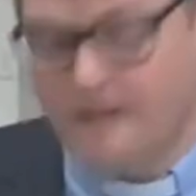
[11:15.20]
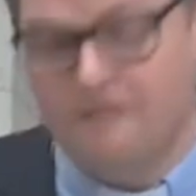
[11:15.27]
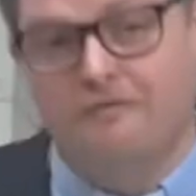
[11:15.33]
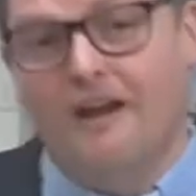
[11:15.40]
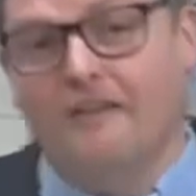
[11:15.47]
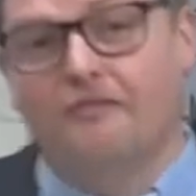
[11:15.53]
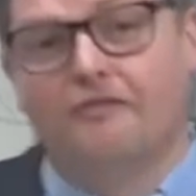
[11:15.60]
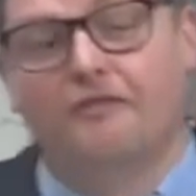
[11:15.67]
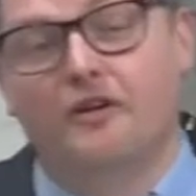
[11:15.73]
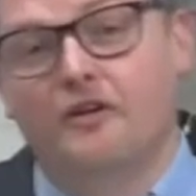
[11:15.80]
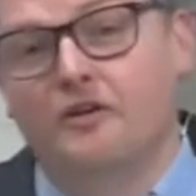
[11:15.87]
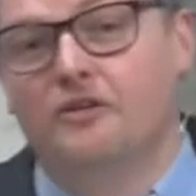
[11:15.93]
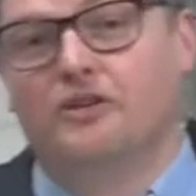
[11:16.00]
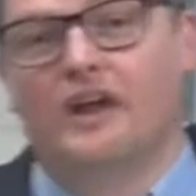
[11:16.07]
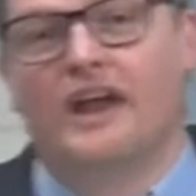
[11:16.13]
In fact,
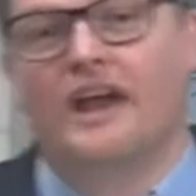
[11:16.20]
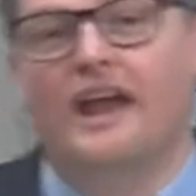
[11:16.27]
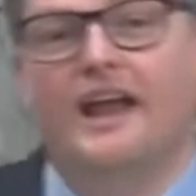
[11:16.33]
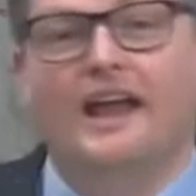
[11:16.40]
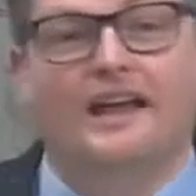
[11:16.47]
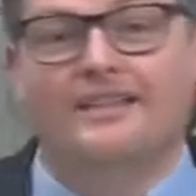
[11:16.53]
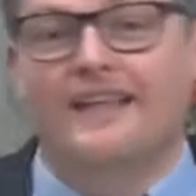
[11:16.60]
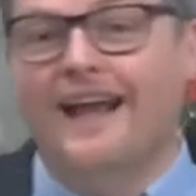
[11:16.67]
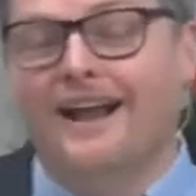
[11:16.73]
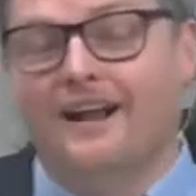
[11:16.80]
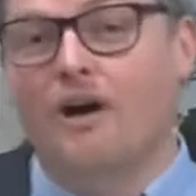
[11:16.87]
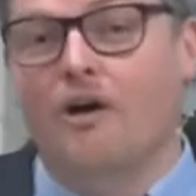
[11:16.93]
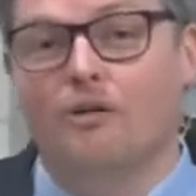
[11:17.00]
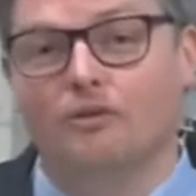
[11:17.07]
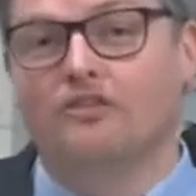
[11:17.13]
food uh, in that
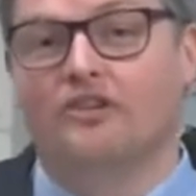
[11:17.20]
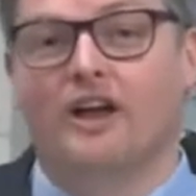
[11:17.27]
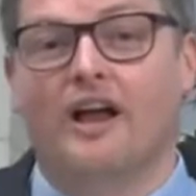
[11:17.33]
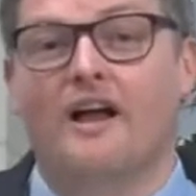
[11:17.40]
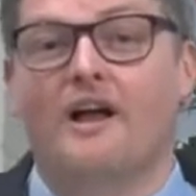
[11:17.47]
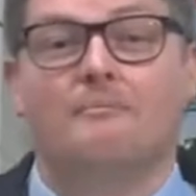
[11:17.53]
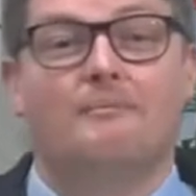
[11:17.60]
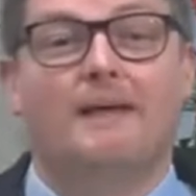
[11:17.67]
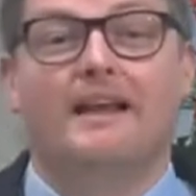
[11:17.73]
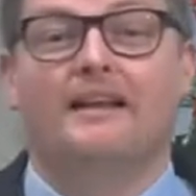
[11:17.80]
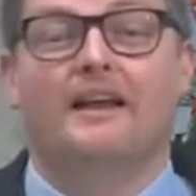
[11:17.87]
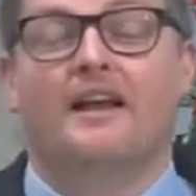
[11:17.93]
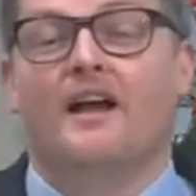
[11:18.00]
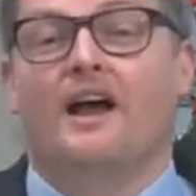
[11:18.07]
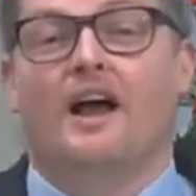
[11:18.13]
culture meant
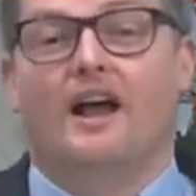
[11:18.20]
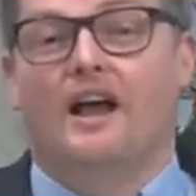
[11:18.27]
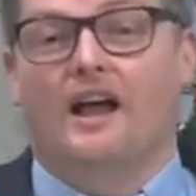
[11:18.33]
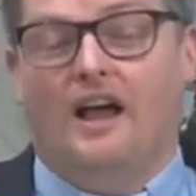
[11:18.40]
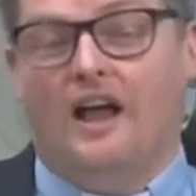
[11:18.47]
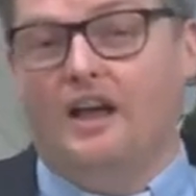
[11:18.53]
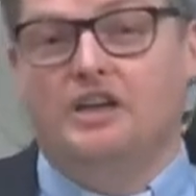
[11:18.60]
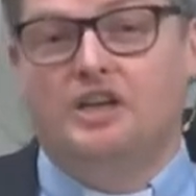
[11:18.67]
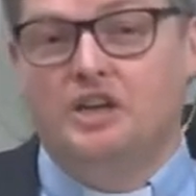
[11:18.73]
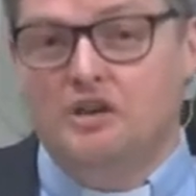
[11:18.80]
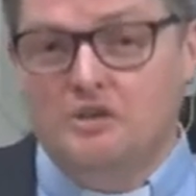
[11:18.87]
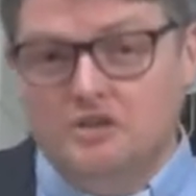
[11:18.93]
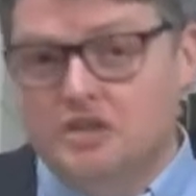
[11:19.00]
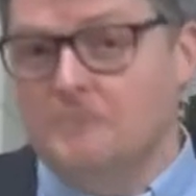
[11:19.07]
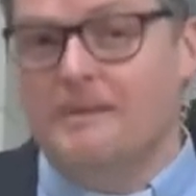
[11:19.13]
uh, a,
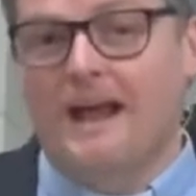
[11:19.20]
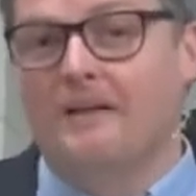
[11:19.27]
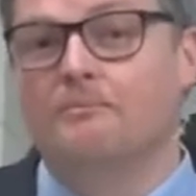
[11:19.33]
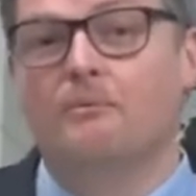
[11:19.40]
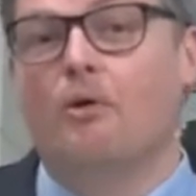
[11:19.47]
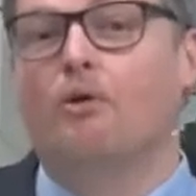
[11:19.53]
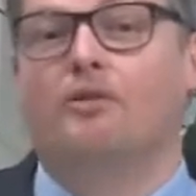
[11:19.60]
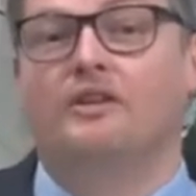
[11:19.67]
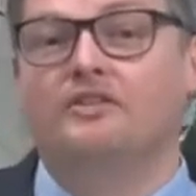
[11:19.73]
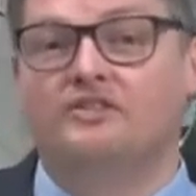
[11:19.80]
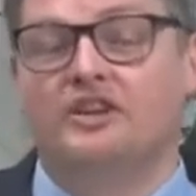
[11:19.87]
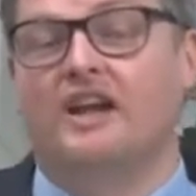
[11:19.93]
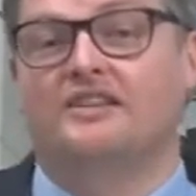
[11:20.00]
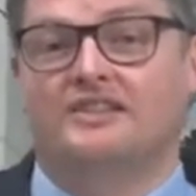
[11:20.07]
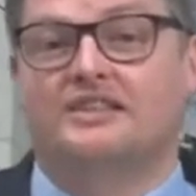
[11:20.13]
huge amount more than
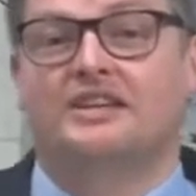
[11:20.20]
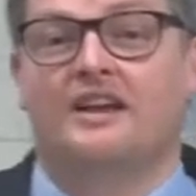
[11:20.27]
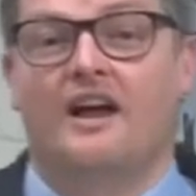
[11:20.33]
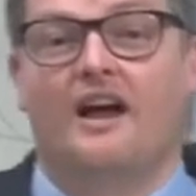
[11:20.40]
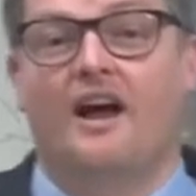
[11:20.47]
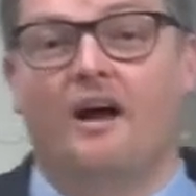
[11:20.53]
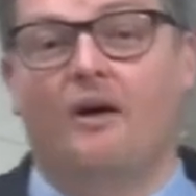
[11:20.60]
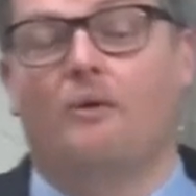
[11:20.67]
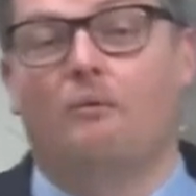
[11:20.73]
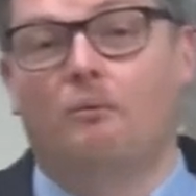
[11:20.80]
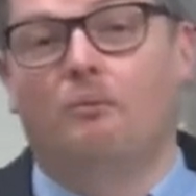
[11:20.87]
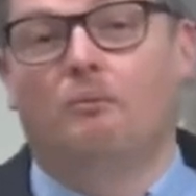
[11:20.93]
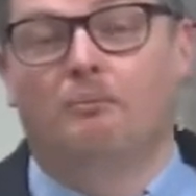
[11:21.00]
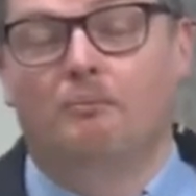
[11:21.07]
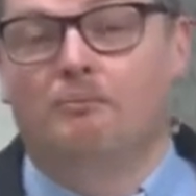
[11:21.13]
just uh,
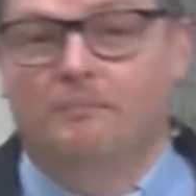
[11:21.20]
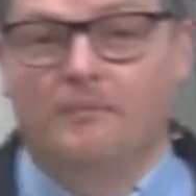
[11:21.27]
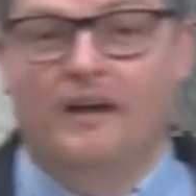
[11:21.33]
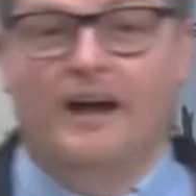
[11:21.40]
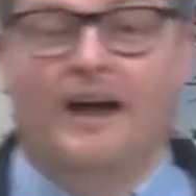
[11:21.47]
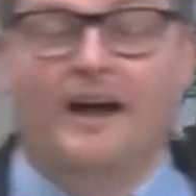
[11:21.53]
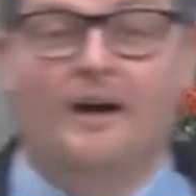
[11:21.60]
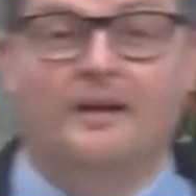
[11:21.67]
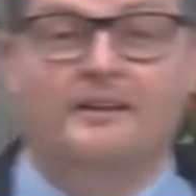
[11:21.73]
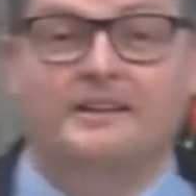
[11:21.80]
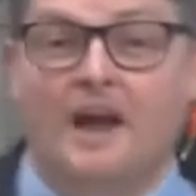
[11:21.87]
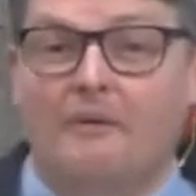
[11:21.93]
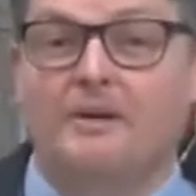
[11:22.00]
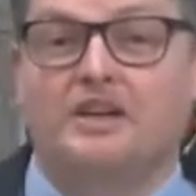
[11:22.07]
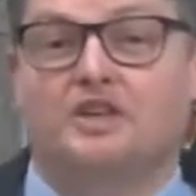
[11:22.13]
uh,
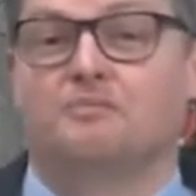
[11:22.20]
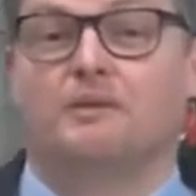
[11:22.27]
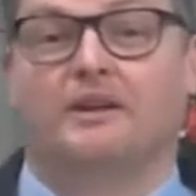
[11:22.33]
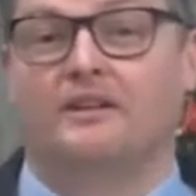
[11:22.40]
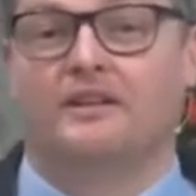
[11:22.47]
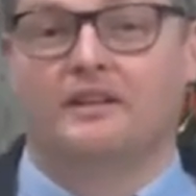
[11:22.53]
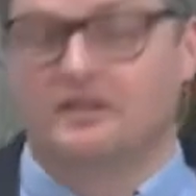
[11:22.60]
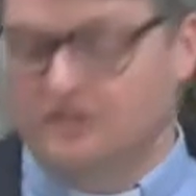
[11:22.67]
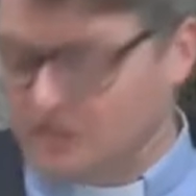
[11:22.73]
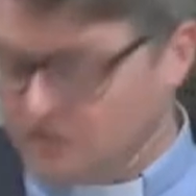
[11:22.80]
nourishment than